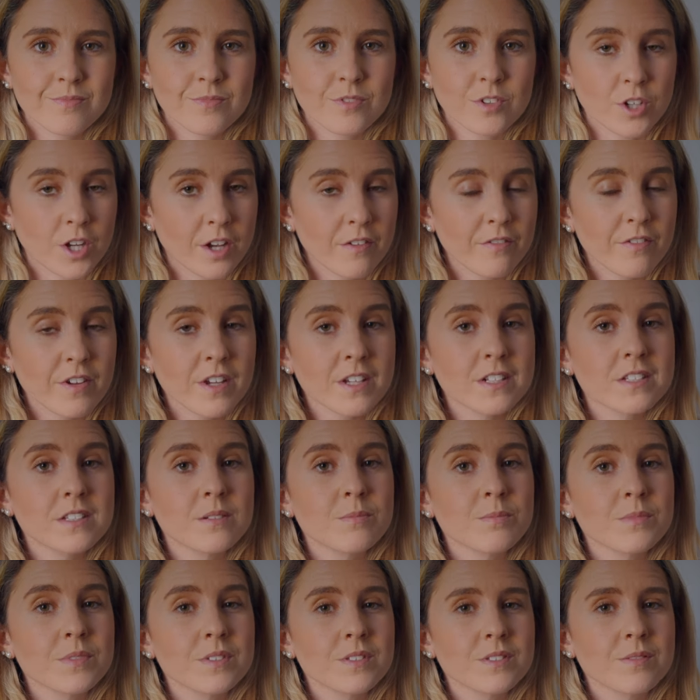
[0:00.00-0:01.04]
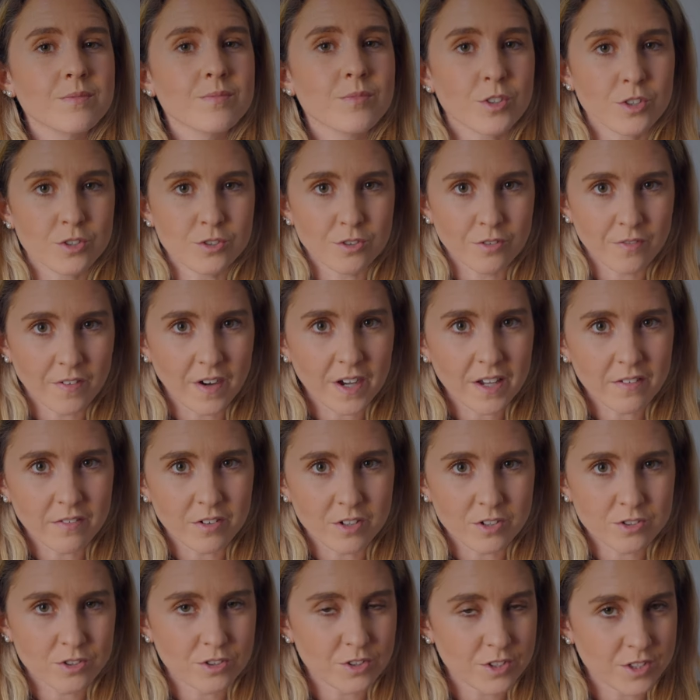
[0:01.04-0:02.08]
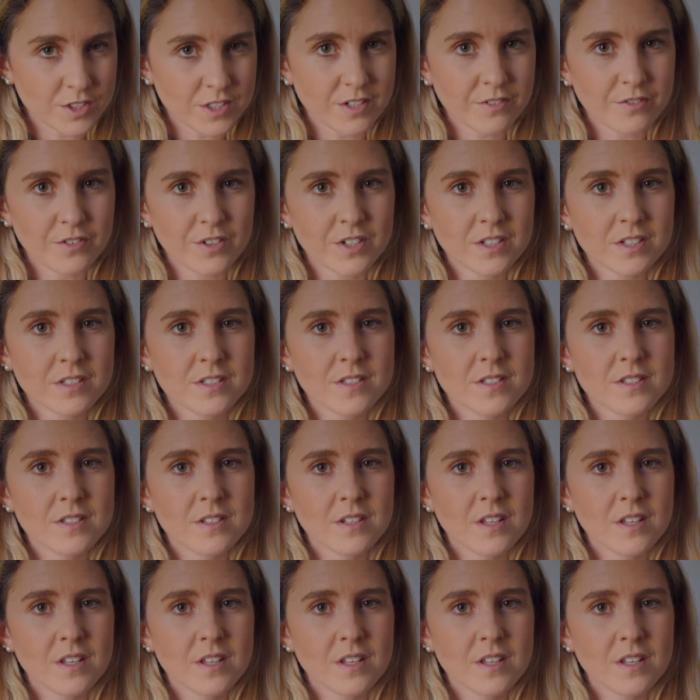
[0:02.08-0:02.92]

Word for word: They're not victims, they're survivors, there's a difference.